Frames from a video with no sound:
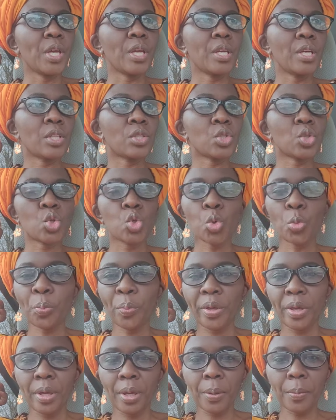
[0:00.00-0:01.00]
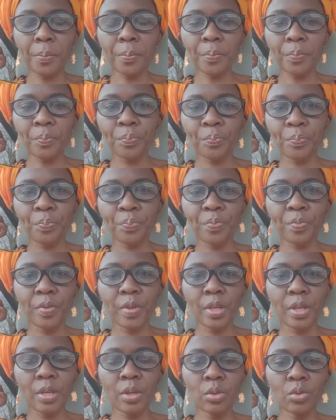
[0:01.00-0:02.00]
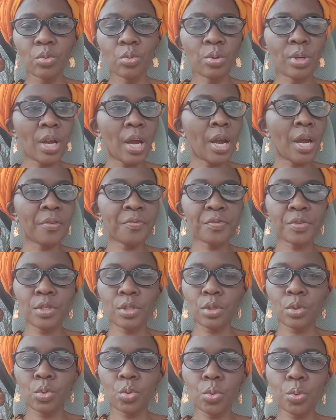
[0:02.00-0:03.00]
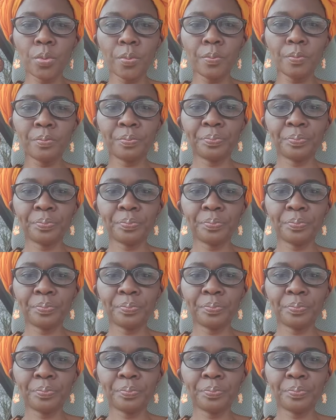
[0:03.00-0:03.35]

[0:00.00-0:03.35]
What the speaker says: It's 2 p.m. and good afternoon.